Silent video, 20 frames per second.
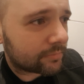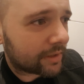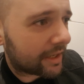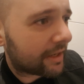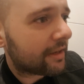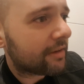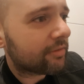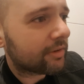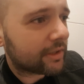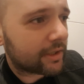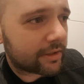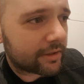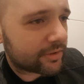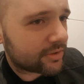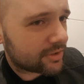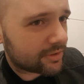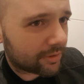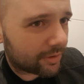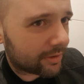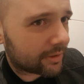Even in a
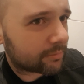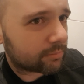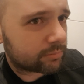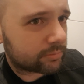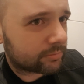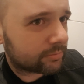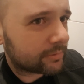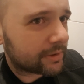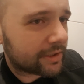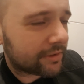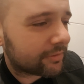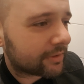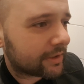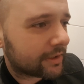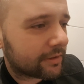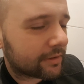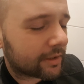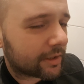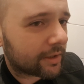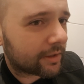startup, even
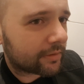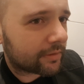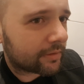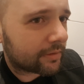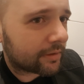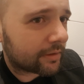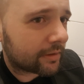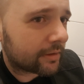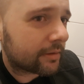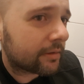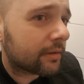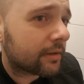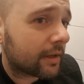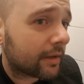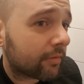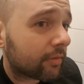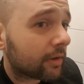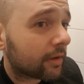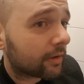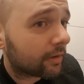in at the
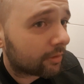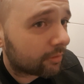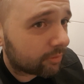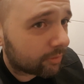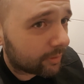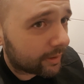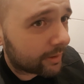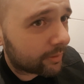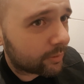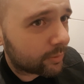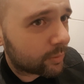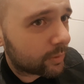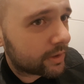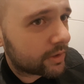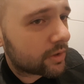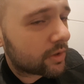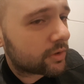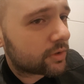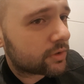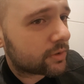level of where
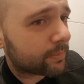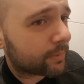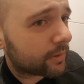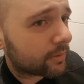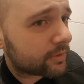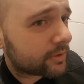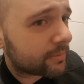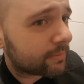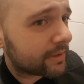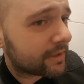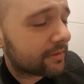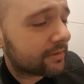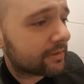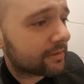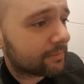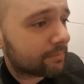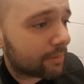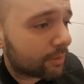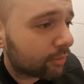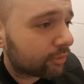we are supposed to be
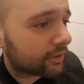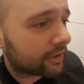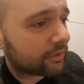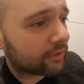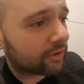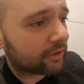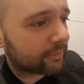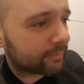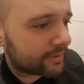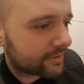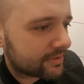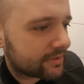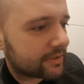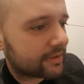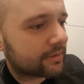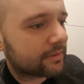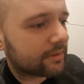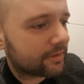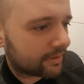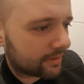the most autonomous
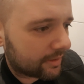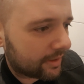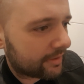uh,